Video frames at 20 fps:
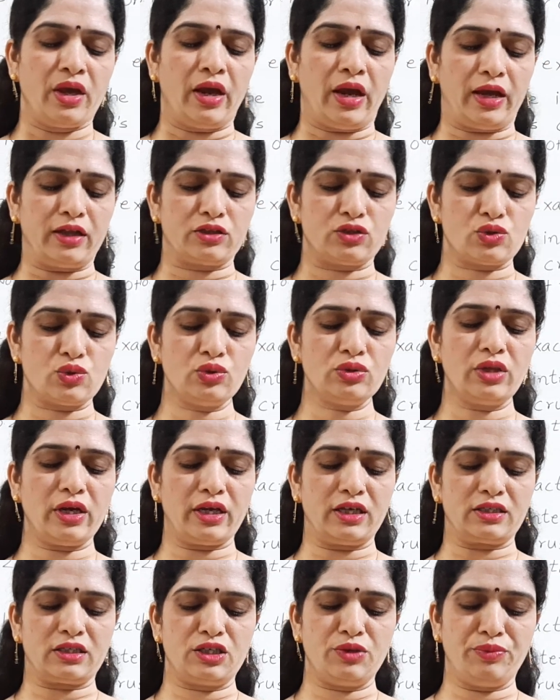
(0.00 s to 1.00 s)
And through the
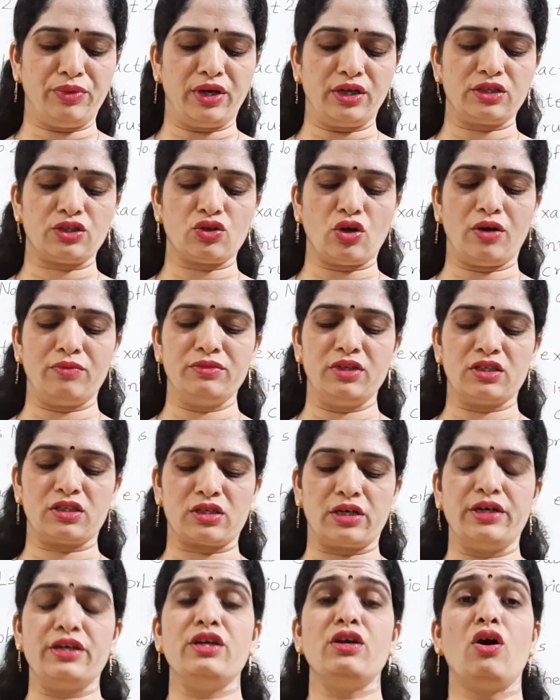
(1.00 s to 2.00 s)
estimates of the
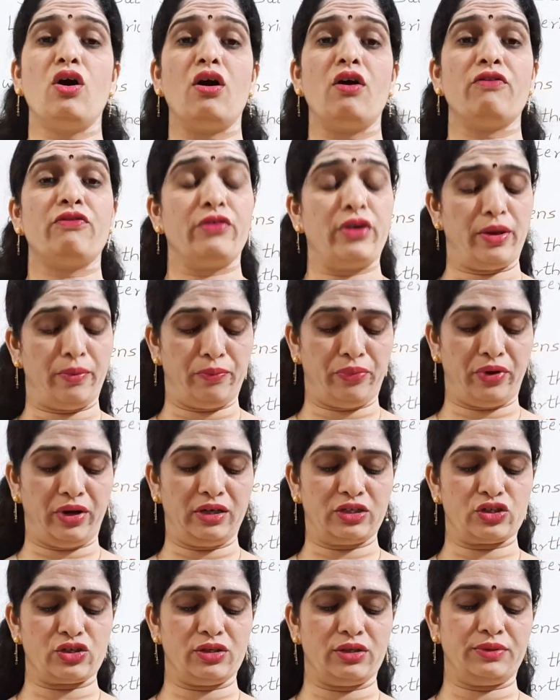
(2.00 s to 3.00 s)
study of
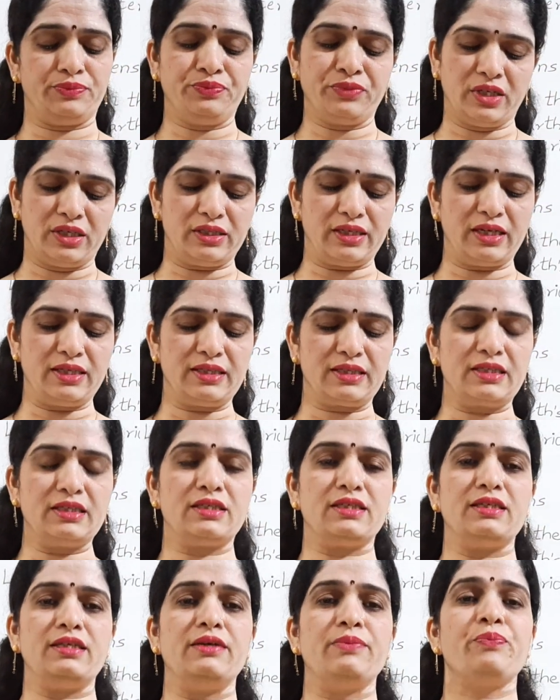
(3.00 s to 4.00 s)
temperature,
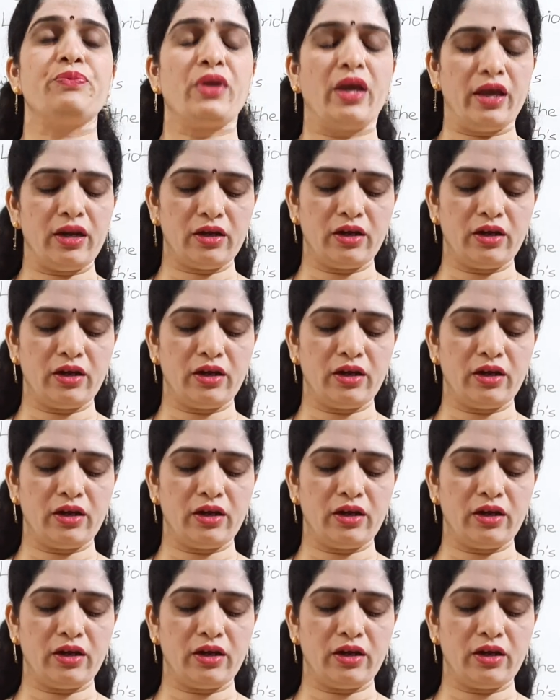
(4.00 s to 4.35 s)
density and